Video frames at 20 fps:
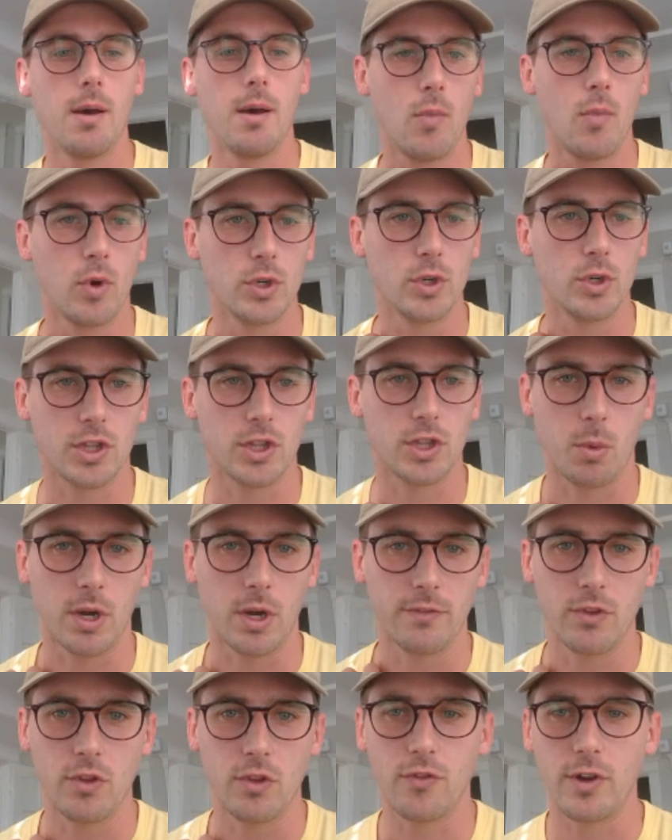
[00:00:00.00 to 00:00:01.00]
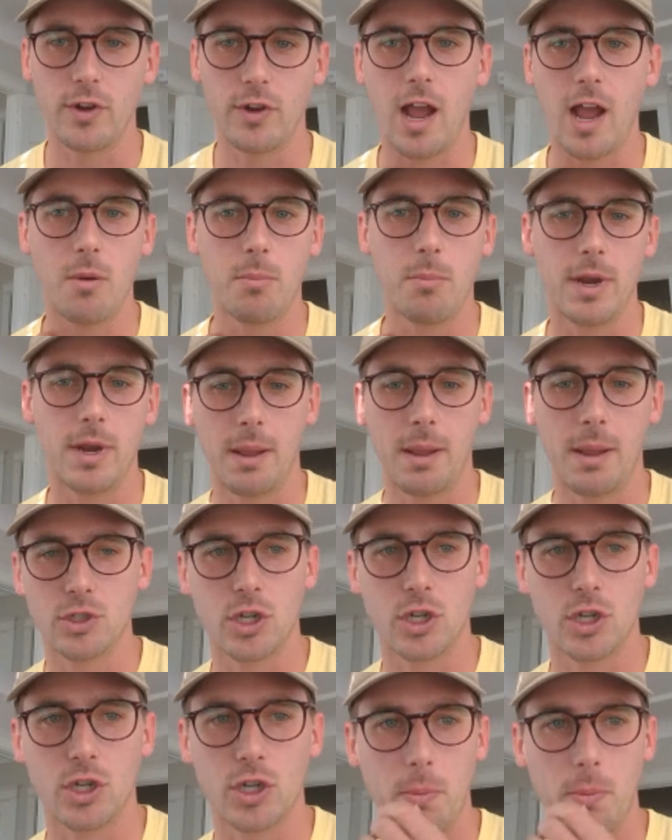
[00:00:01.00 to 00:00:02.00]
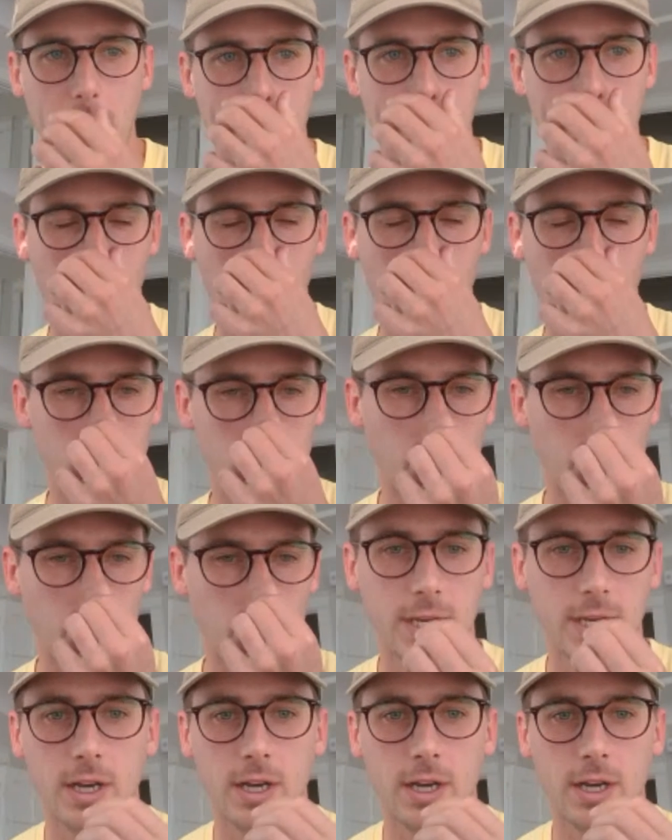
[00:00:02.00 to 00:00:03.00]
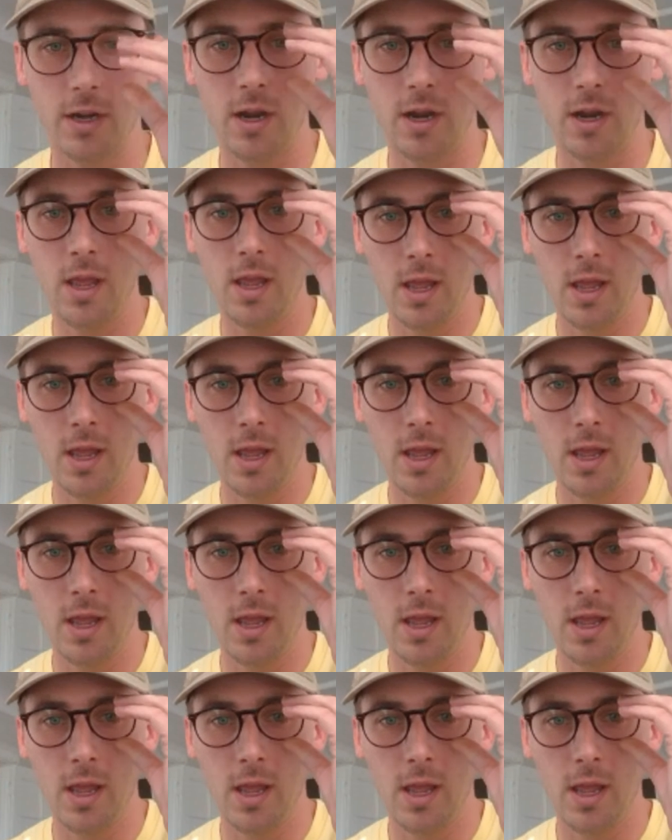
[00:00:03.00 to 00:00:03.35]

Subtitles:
or just the one of you for now, but I'm sure more people will join here.